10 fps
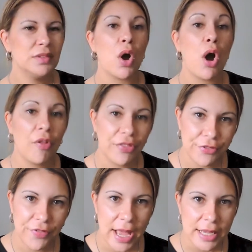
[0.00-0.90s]
Not on
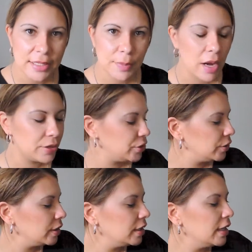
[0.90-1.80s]
the face, mind
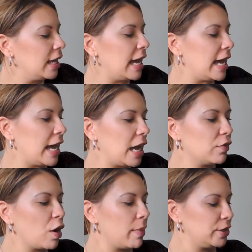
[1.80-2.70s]
you.
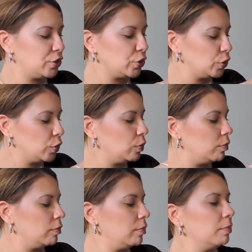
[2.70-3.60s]
I've got my
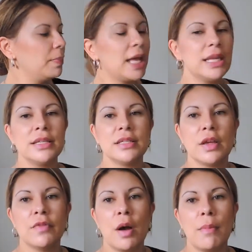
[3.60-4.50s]
two
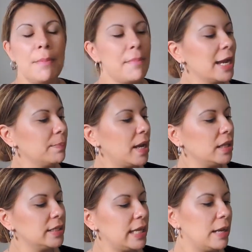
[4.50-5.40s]
palettes. I've got my MAC
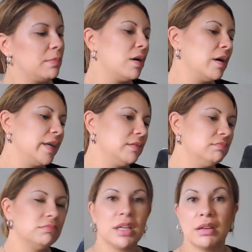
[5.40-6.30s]
palette and my,
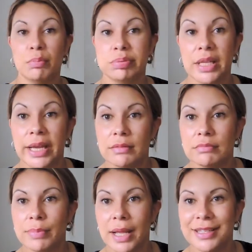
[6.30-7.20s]
I don't know,
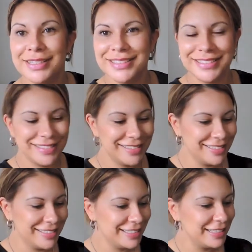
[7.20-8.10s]
plain palette.
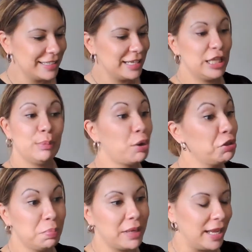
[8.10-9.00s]
They're
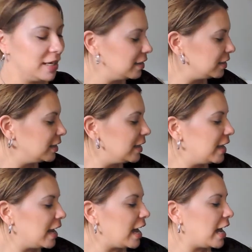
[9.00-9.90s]
both plain.
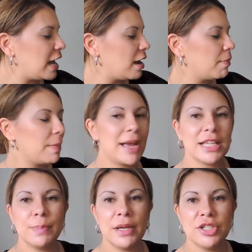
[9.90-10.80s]
My
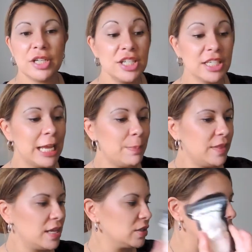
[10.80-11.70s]
MAC sponges, I just keep
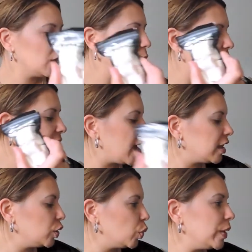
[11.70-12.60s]
in there so I know where they
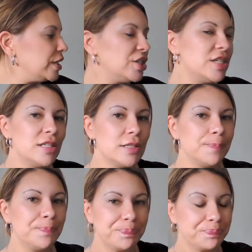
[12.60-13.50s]
are, little wedges.
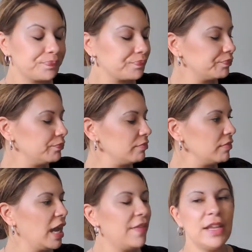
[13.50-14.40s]

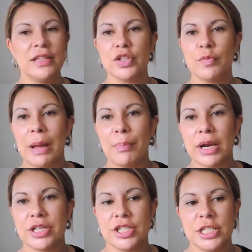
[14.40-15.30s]
And then sort of my
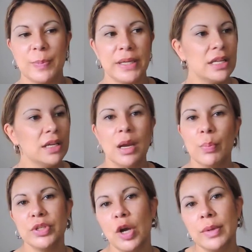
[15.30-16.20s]
brushes. But
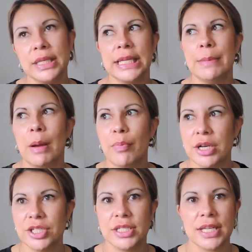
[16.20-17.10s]
predominantly my
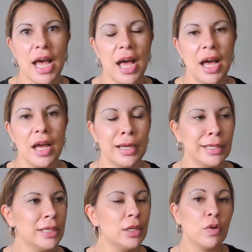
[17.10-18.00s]
brushes
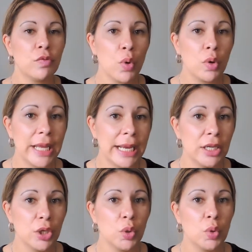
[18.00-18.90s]
are Raw
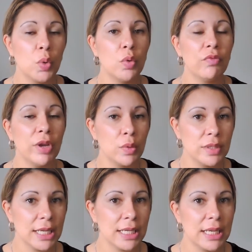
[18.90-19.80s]
Lanacle,
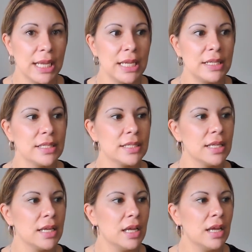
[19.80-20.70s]
Real
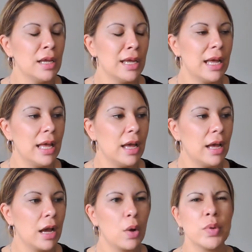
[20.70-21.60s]
Techniques.
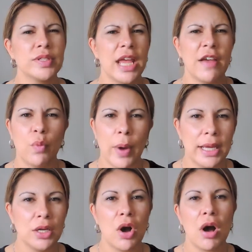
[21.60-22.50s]
I also have
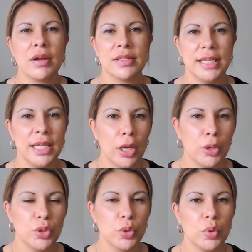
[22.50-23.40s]
Wayne Goss,
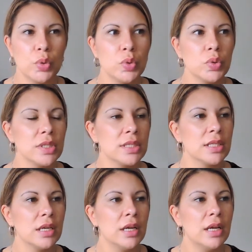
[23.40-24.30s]
Eco
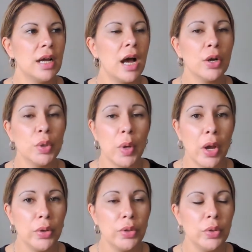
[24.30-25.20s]
Tools, Haku
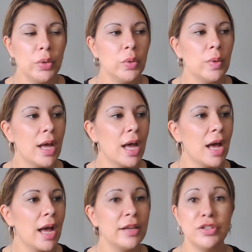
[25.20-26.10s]
Hodu,
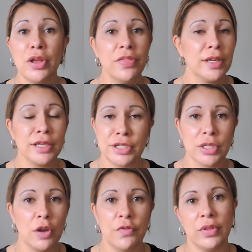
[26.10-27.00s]
and don't think I
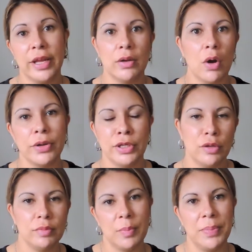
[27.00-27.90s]
just go for like, oh, you
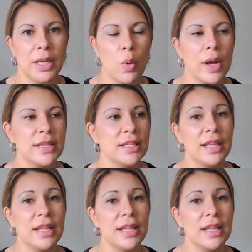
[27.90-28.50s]
know, the bigger ones.